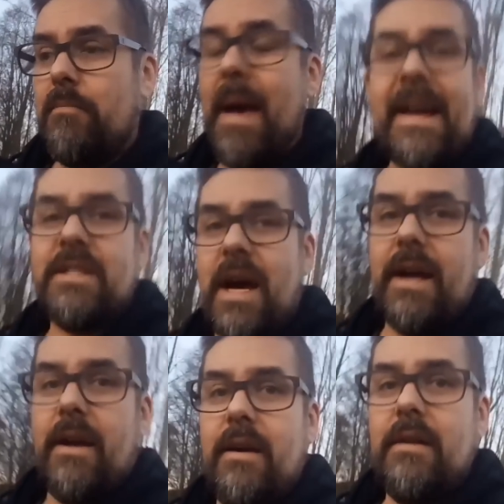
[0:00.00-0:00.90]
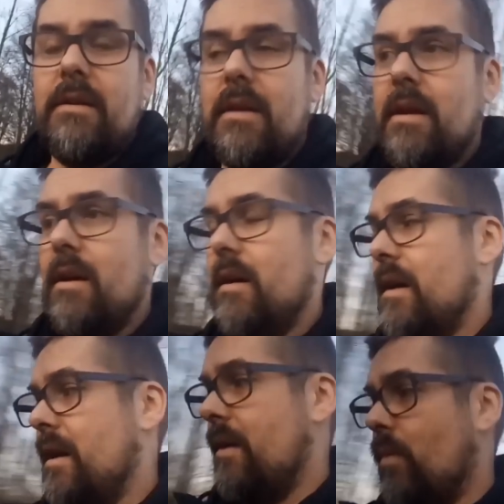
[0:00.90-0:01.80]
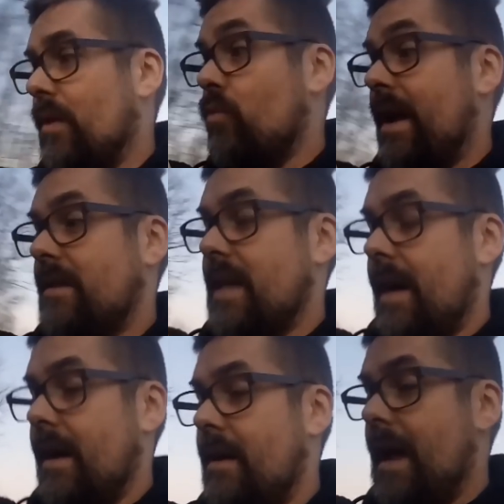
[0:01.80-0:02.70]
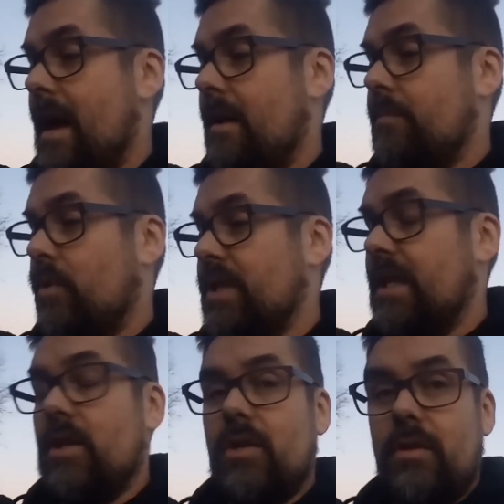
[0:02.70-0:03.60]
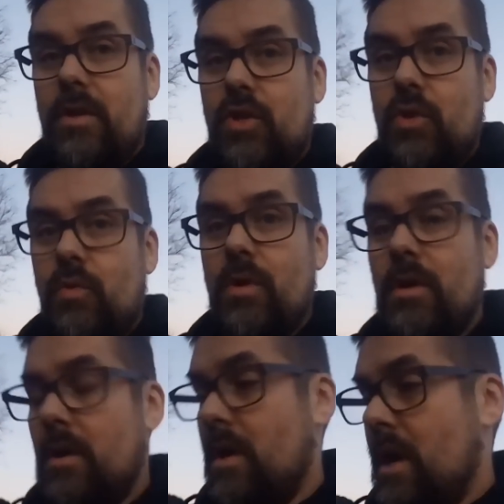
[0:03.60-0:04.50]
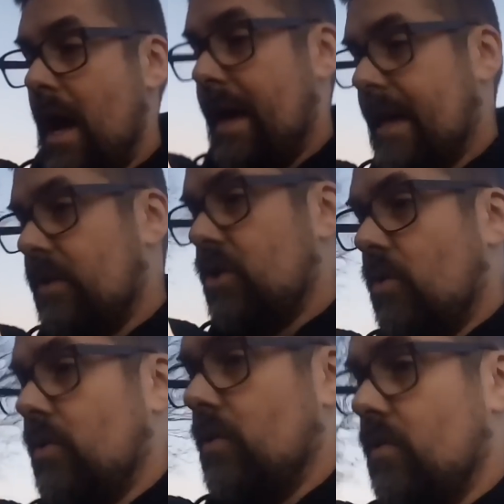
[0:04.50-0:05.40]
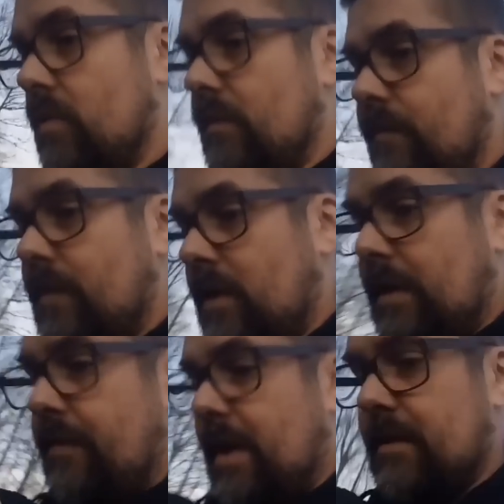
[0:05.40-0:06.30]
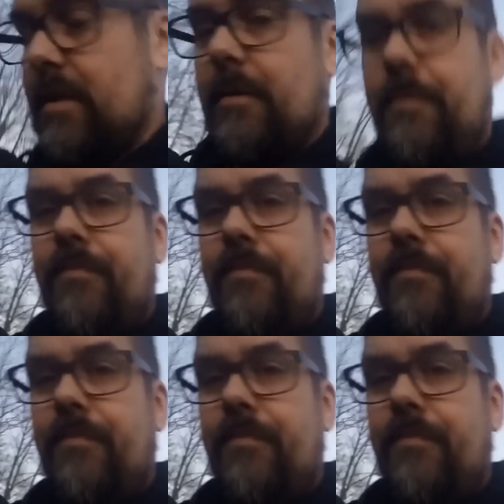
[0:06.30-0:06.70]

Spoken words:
back tire, one rear tire, and put in the 2. And I can show you the difference.